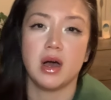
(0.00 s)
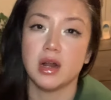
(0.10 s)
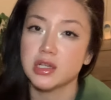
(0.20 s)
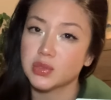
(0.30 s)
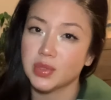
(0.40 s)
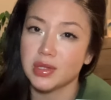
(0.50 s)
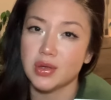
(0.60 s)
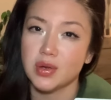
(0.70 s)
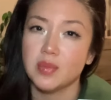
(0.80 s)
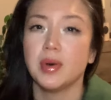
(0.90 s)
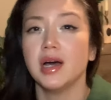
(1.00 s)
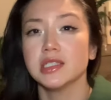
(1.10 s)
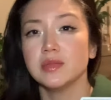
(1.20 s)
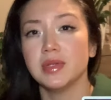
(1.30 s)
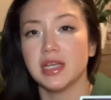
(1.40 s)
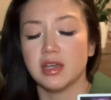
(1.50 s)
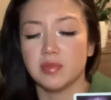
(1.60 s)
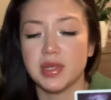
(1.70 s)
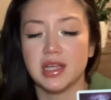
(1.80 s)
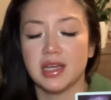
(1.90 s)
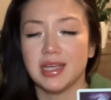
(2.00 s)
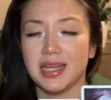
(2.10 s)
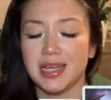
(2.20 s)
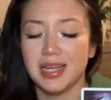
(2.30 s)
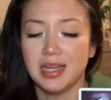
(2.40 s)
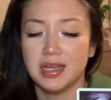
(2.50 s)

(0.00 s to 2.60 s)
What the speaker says: honest with you. Possibly could be a